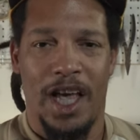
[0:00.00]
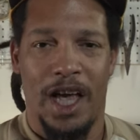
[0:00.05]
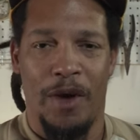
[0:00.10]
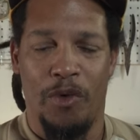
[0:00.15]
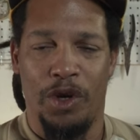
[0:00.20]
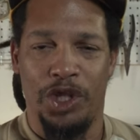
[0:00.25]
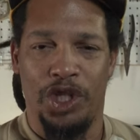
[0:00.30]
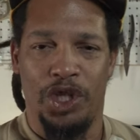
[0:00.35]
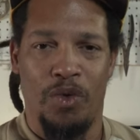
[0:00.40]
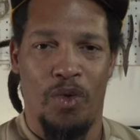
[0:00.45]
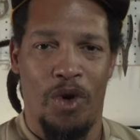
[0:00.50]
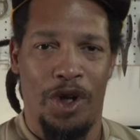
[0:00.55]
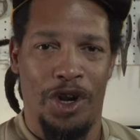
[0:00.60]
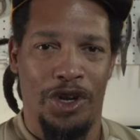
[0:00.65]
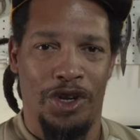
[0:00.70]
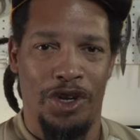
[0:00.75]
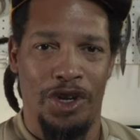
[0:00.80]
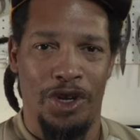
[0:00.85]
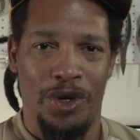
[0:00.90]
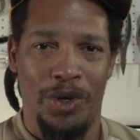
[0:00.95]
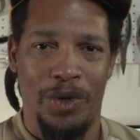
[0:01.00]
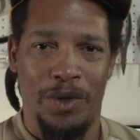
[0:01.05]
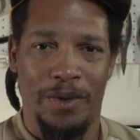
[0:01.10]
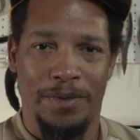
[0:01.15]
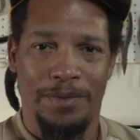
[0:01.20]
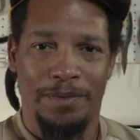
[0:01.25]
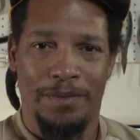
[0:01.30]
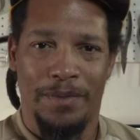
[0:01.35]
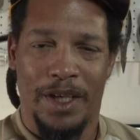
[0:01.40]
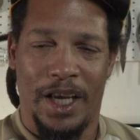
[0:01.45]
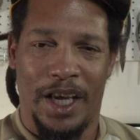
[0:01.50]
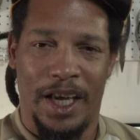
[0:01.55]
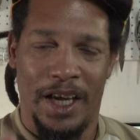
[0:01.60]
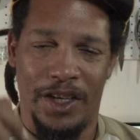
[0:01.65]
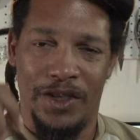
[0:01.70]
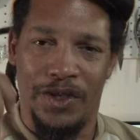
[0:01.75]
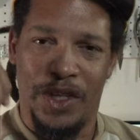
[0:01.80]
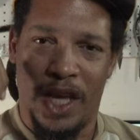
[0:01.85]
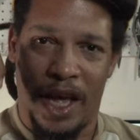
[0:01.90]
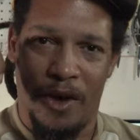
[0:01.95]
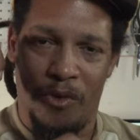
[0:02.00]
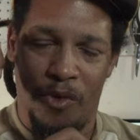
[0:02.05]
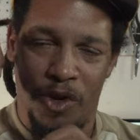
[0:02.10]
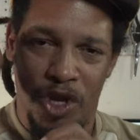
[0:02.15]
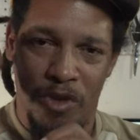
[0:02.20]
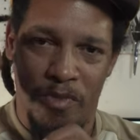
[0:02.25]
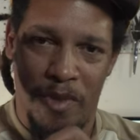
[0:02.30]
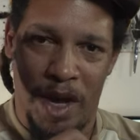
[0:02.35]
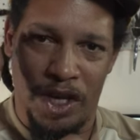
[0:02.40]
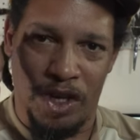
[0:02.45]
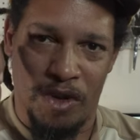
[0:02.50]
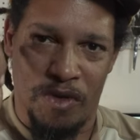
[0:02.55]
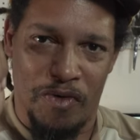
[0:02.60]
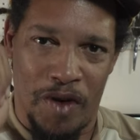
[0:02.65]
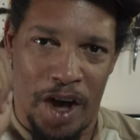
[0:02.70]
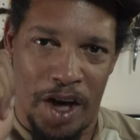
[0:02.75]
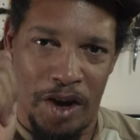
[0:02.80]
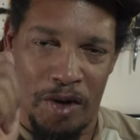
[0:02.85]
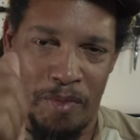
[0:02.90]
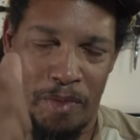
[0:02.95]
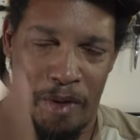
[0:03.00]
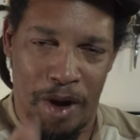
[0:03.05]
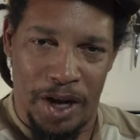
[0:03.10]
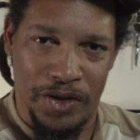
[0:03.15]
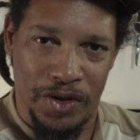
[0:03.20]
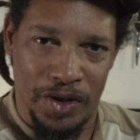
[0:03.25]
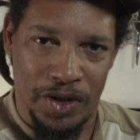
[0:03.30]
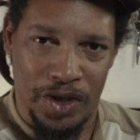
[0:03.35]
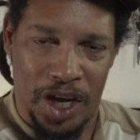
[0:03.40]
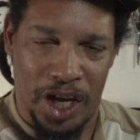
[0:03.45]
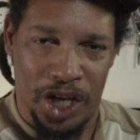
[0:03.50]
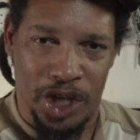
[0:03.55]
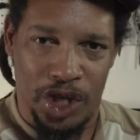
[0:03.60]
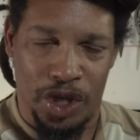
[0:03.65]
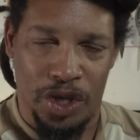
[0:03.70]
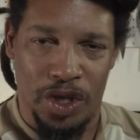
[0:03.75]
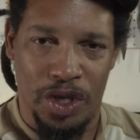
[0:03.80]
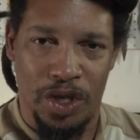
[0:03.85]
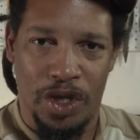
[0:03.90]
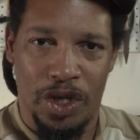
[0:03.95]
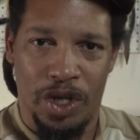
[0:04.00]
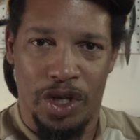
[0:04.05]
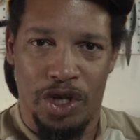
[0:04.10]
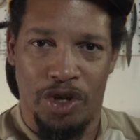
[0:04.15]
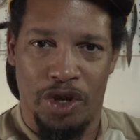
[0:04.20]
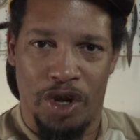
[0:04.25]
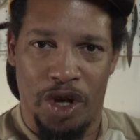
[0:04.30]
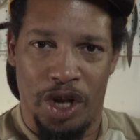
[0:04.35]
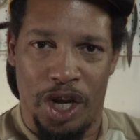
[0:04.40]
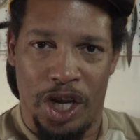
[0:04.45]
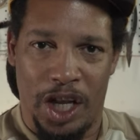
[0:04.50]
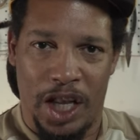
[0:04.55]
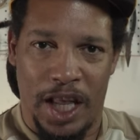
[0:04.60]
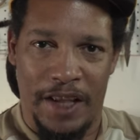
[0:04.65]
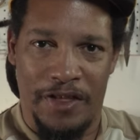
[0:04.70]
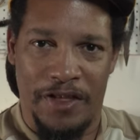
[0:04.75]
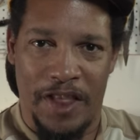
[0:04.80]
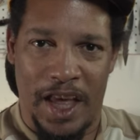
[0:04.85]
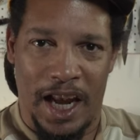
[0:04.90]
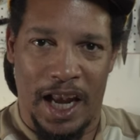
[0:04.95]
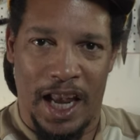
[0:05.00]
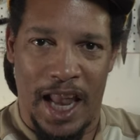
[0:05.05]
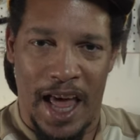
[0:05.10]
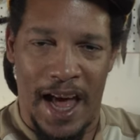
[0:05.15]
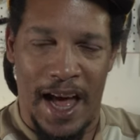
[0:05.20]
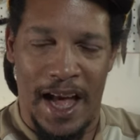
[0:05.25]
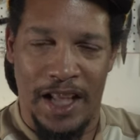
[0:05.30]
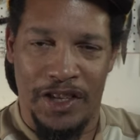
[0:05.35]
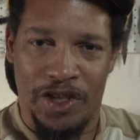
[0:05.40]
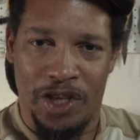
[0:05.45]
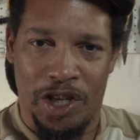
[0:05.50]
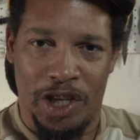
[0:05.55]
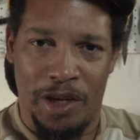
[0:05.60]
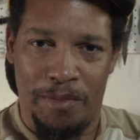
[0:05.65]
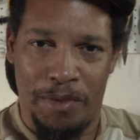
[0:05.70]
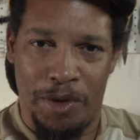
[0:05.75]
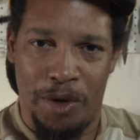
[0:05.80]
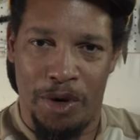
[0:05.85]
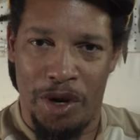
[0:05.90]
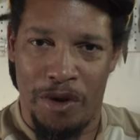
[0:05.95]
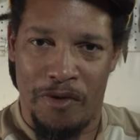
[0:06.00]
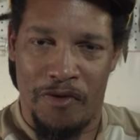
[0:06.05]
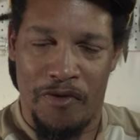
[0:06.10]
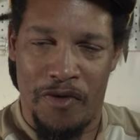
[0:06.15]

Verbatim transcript: and what you want to do is when you make your final presentation, you're going to let that line slip through your